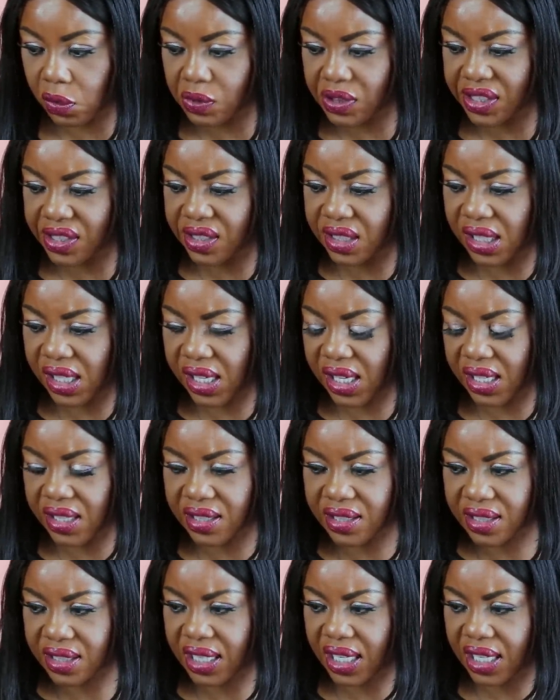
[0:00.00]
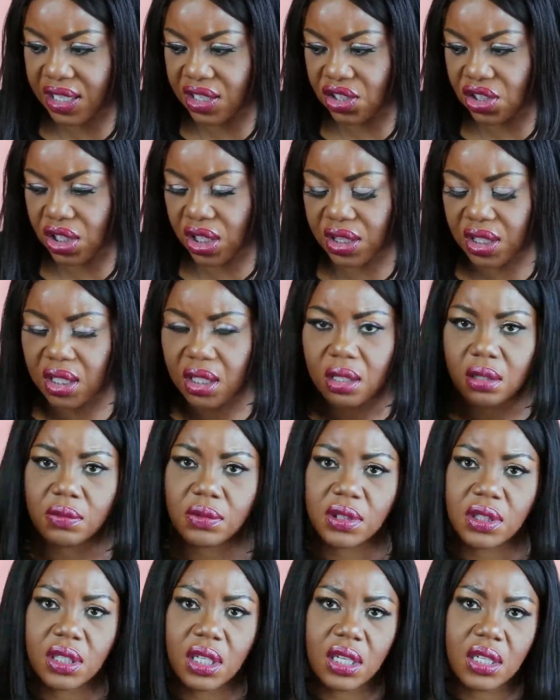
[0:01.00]
Was it the Anastasia? I think it
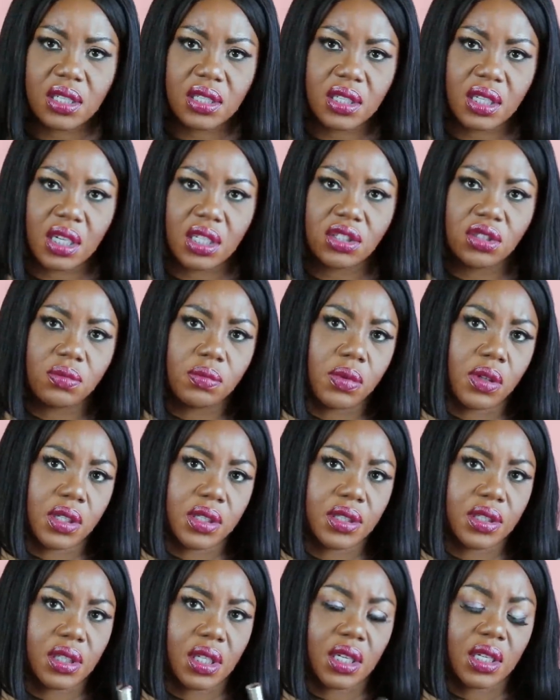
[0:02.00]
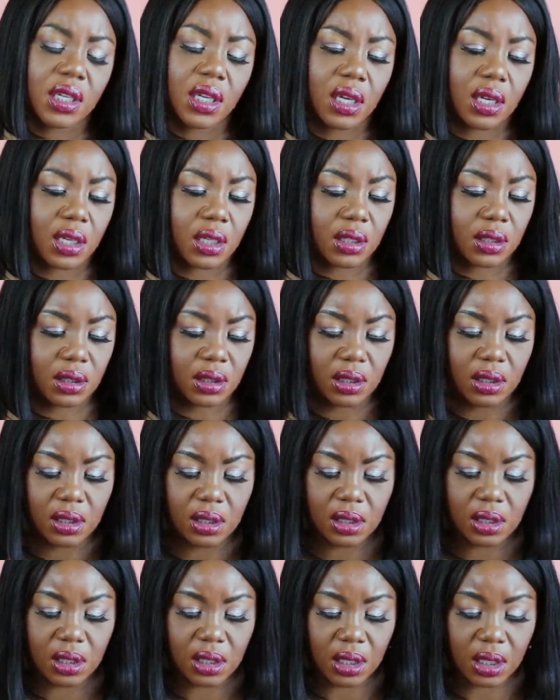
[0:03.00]
was the Anastasia bronzer I got.
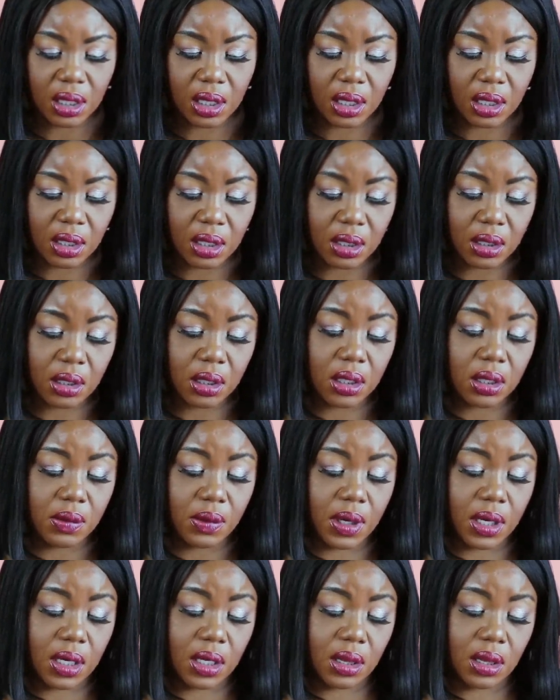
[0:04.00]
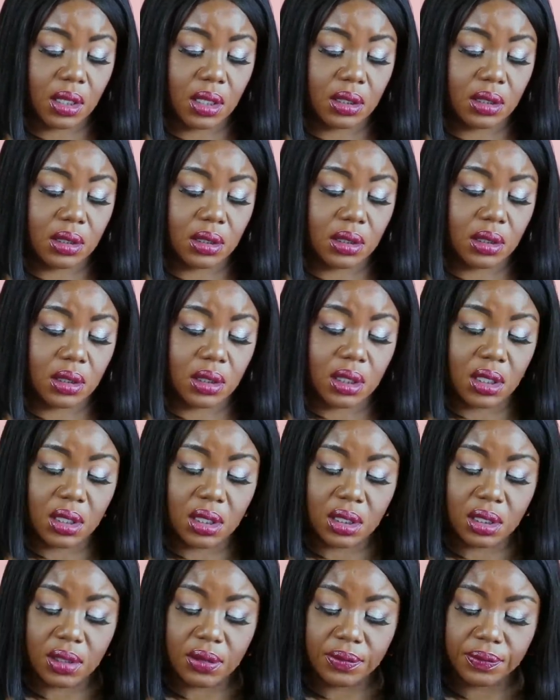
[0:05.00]
And uh, anyway, this is
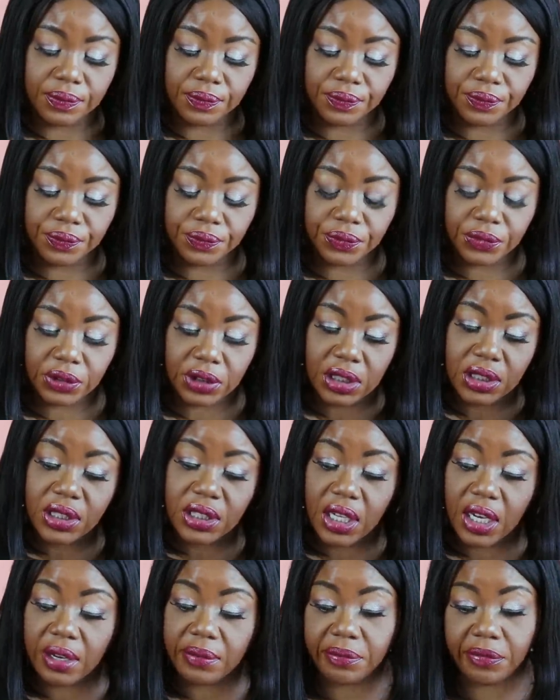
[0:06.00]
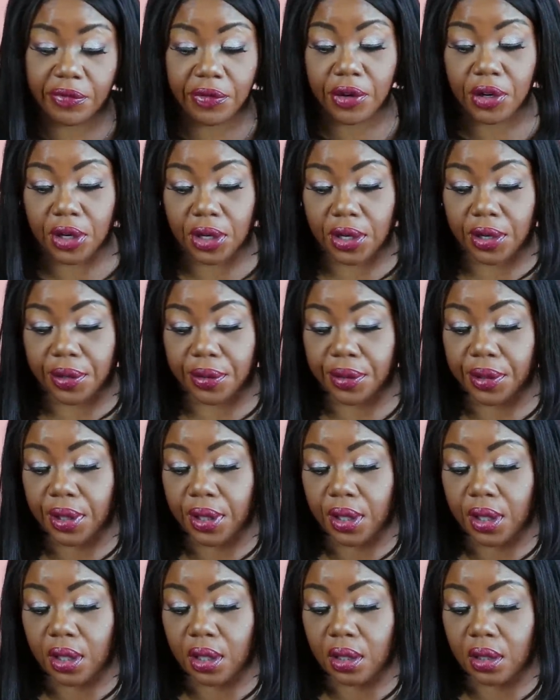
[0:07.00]
the, this came free though.
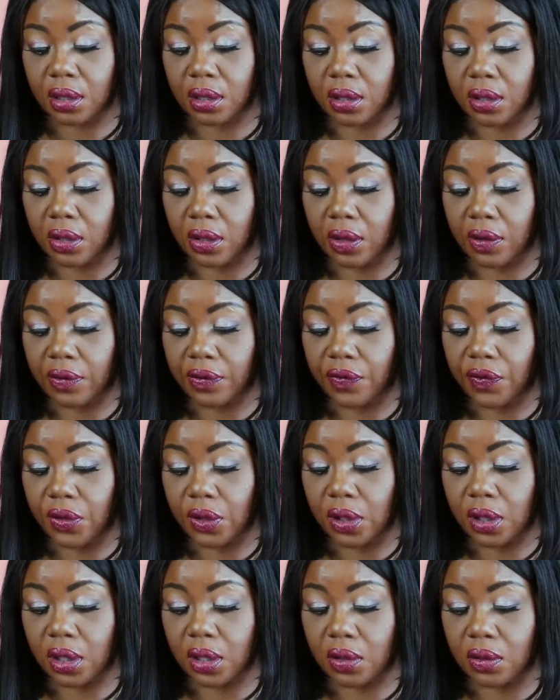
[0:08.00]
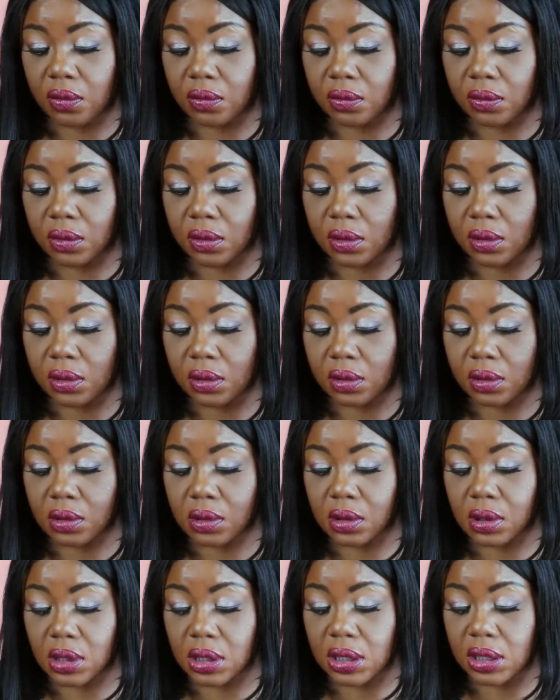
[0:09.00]
The full on
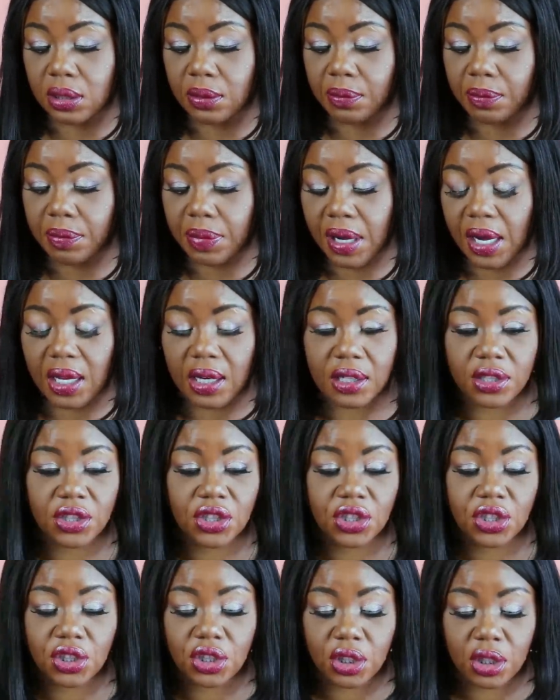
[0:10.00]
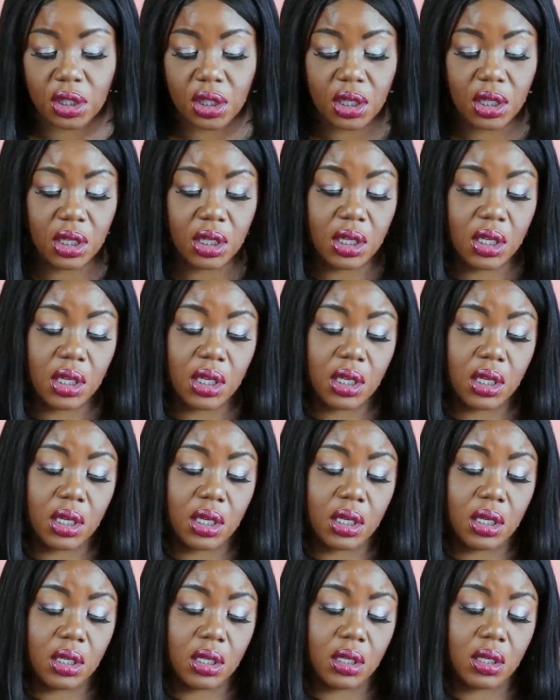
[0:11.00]
lip polish
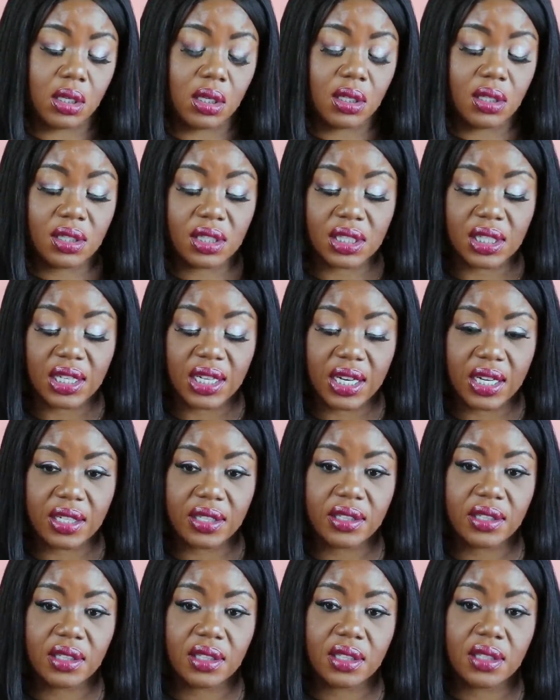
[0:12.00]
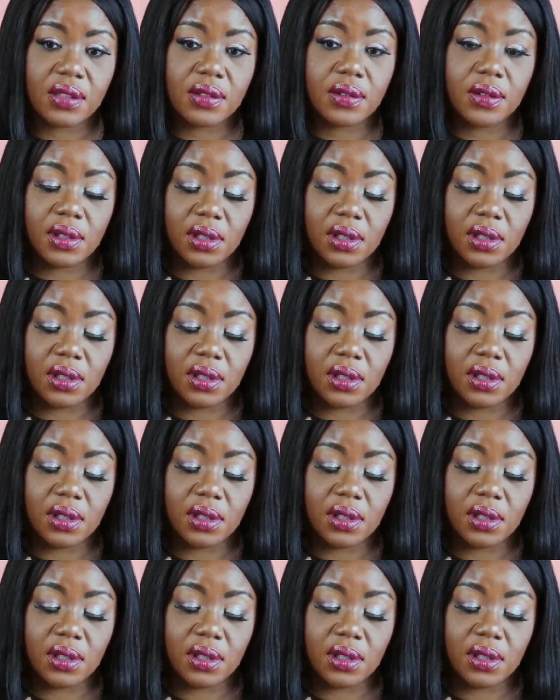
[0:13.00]
in Celeste.